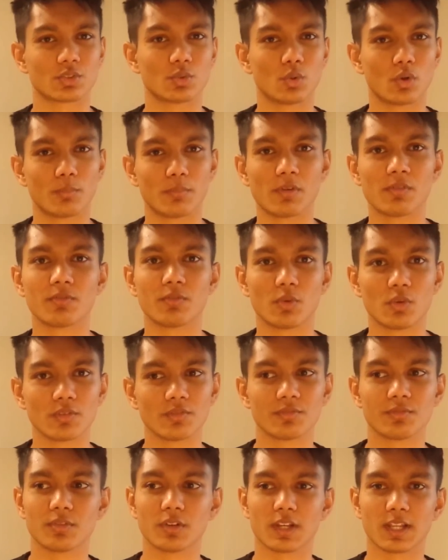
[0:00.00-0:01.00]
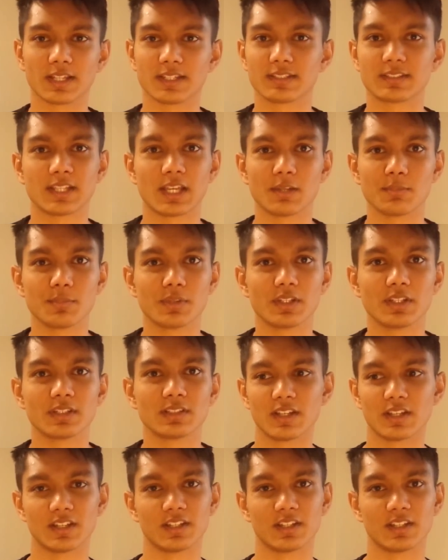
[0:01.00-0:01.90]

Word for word: go on my phone for like 10 minutes